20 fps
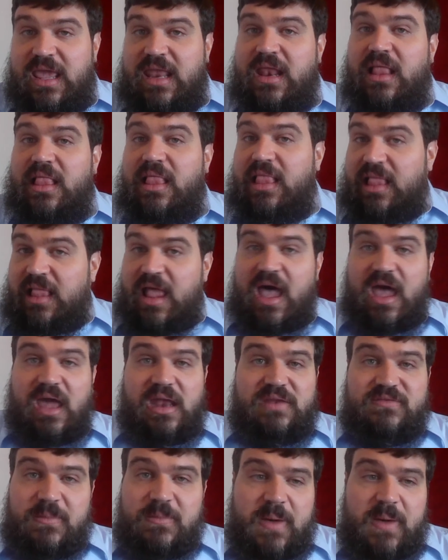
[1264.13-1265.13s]
in a lot
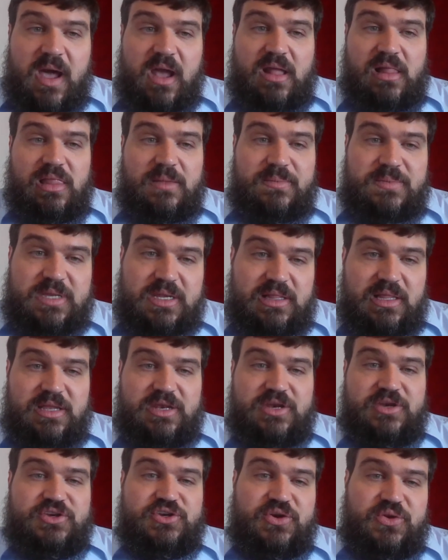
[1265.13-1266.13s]
of apocalyptic
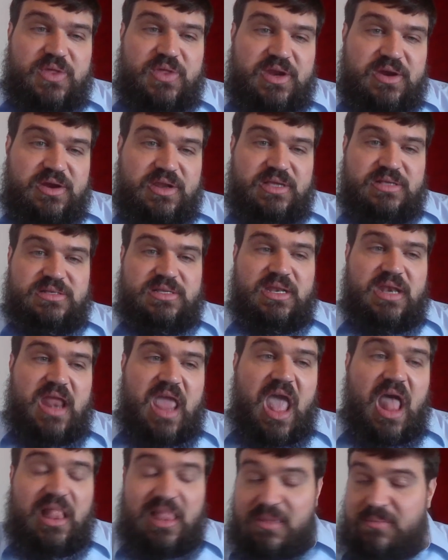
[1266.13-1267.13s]
literature, there is an
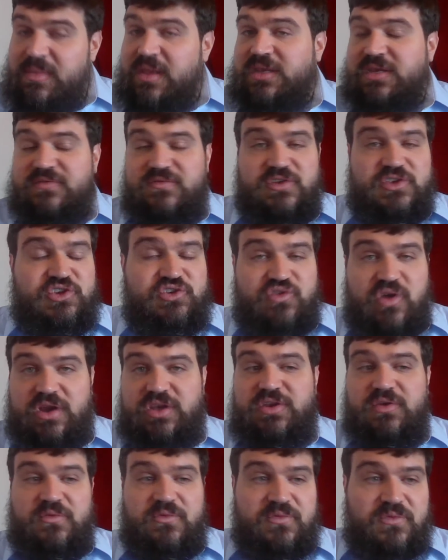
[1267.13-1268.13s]
element of
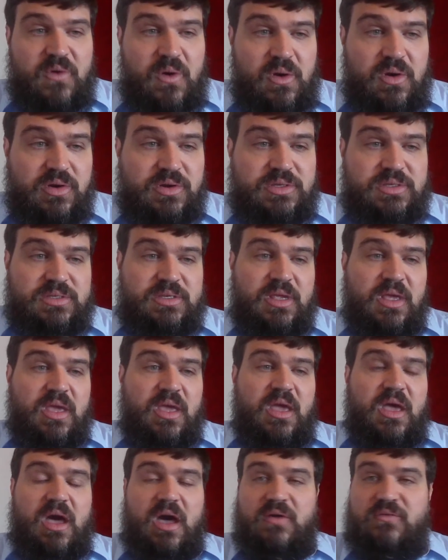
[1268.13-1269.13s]
destructive force,
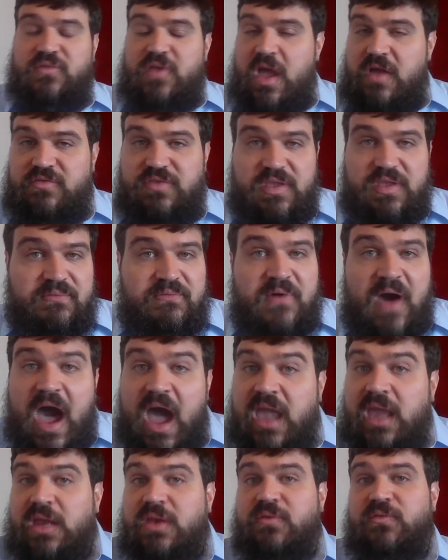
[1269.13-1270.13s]
a
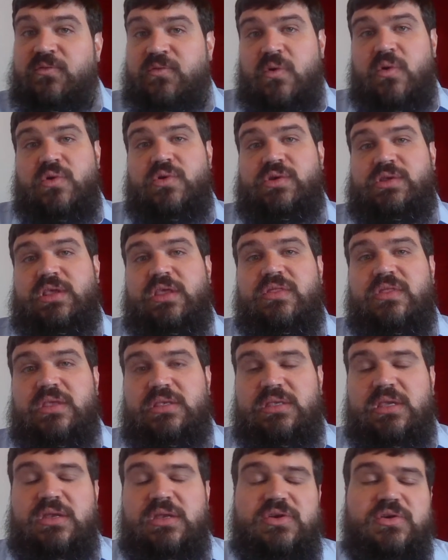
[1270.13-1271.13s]
divine force in
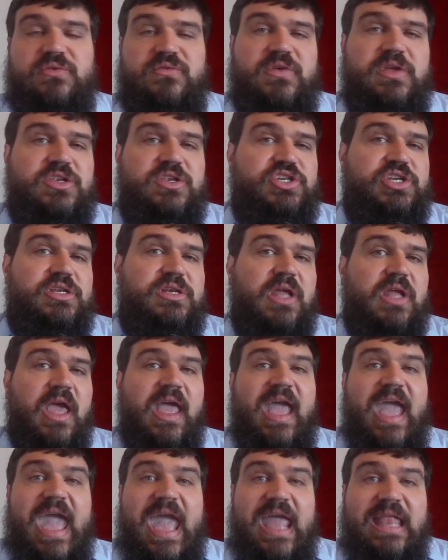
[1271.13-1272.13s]
this intervention.
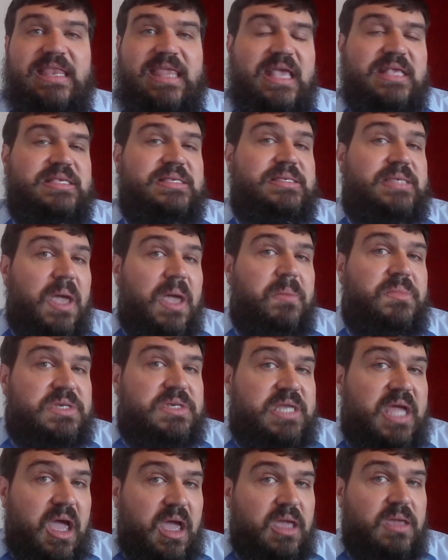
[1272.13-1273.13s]
And yes,
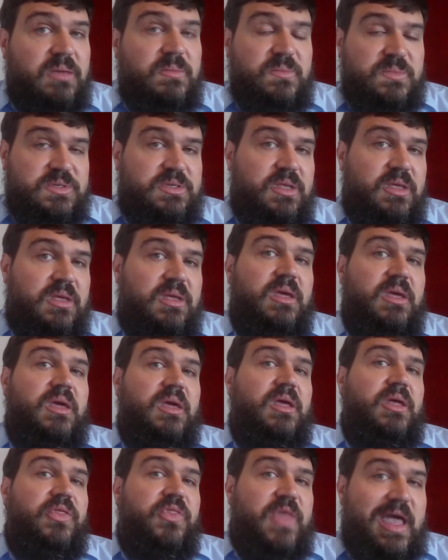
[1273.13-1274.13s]
sometimes
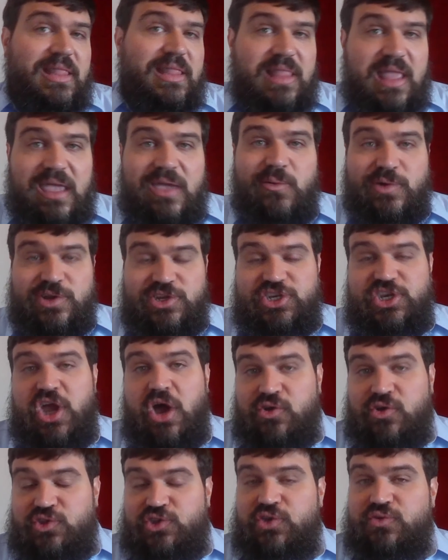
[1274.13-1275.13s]
that language
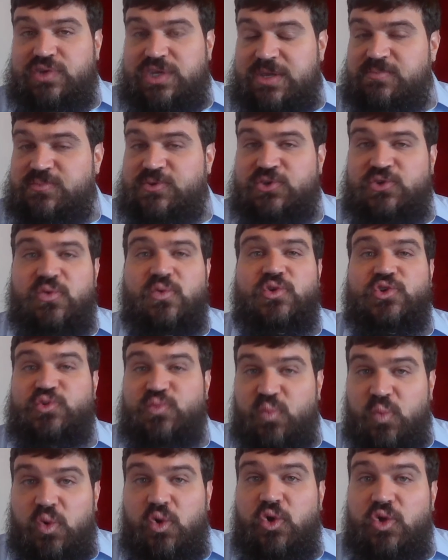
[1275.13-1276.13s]
also tips towards
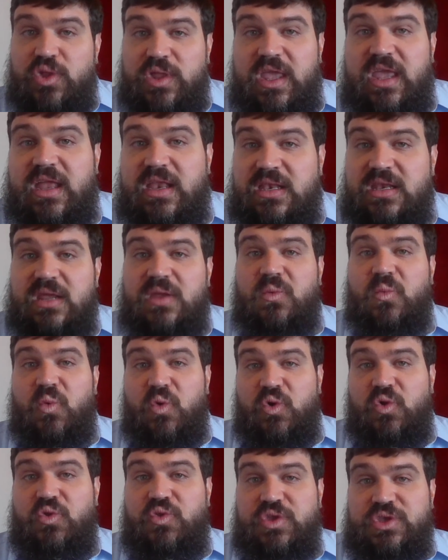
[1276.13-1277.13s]
world-ending,
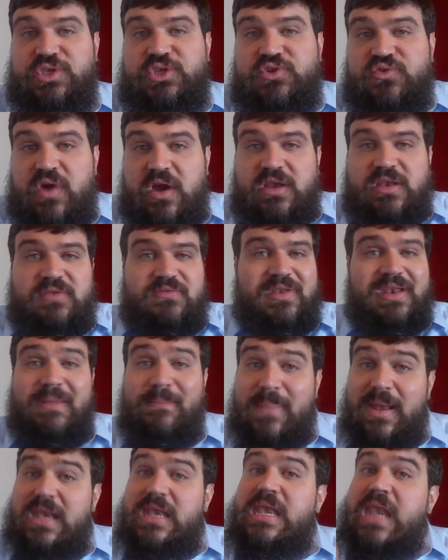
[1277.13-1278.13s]
world-destructive,
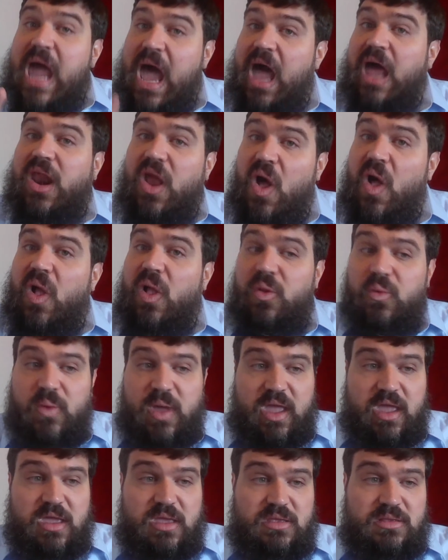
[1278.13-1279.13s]
but not
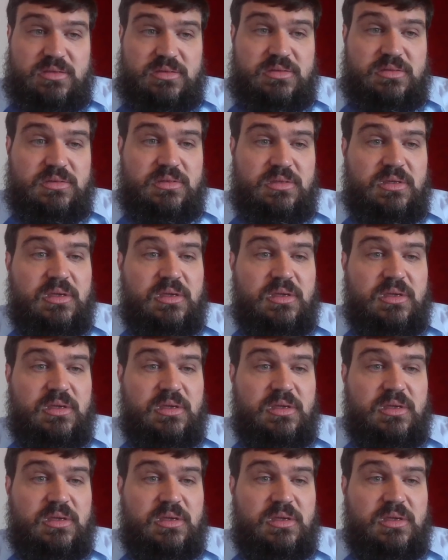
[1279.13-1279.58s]
always.